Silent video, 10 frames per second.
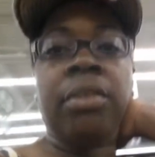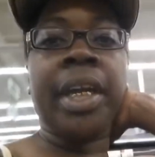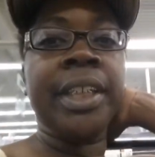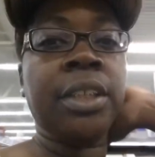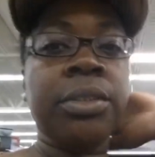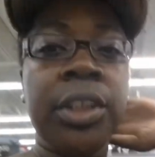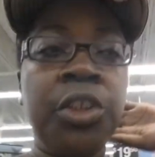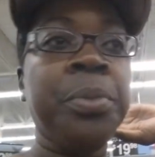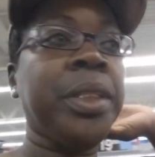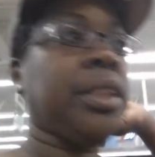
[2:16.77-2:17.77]
Okay, so
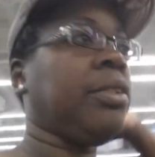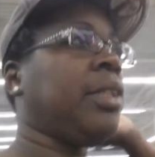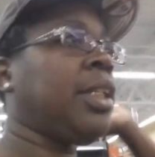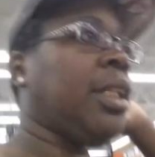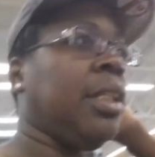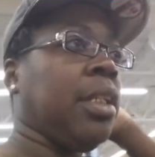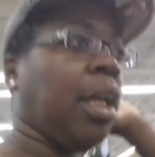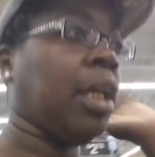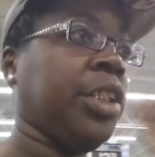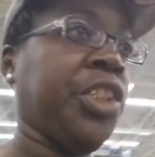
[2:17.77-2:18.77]
Scooby is going to get
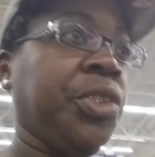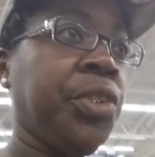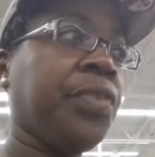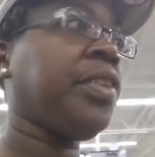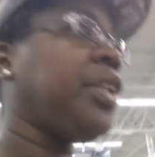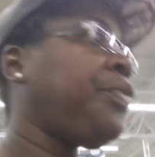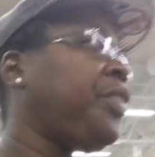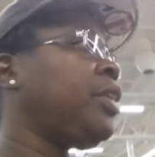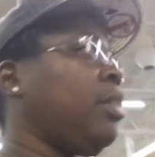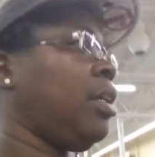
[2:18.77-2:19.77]
a juice for
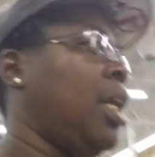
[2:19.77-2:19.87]
Nivea.